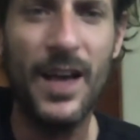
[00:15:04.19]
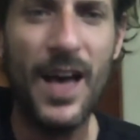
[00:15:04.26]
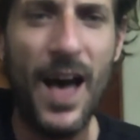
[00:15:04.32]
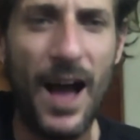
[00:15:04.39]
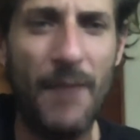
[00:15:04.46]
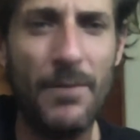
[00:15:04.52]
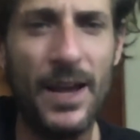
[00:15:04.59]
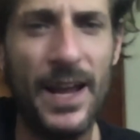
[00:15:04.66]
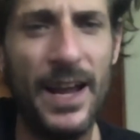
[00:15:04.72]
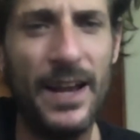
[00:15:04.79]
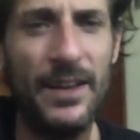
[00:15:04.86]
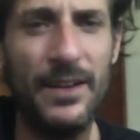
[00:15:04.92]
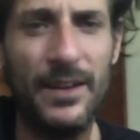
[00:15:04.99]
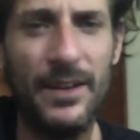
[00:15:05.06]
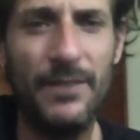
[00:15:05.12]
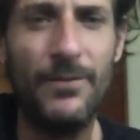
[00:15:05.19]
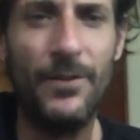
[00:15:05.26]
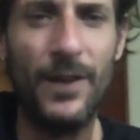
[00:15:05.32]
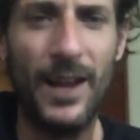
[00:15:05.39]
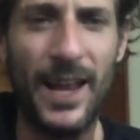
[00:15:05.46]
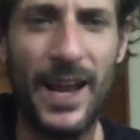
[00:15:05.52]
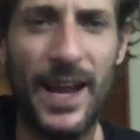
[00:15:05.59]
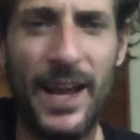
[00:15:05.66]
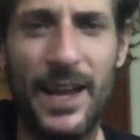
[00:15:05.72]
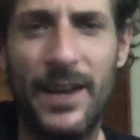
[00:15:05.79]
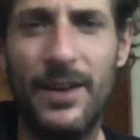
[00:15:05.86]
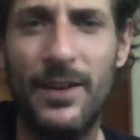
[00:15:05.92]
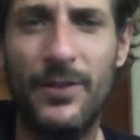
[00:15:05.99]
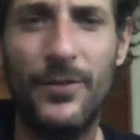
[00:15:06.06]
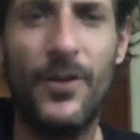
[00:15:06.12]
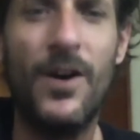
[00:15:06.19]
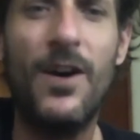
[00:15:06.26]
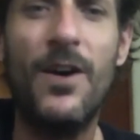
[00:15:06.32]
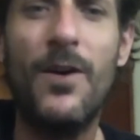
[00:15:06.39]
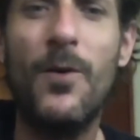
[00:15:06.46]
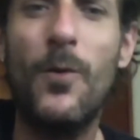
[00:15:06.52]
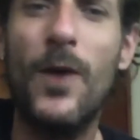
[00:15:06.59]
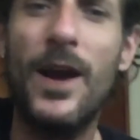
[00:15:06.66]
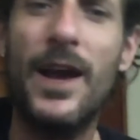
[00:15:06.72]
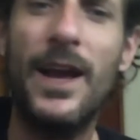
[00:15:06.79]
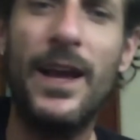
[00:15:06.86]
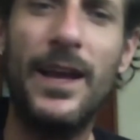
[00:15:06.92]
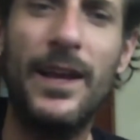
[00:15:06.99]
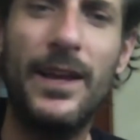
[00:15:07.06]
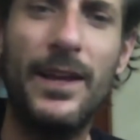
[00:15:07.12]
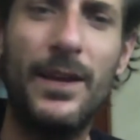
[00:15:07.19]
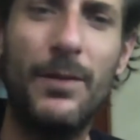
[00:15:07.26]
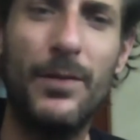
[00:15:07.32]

I'm headed for the land that's far away,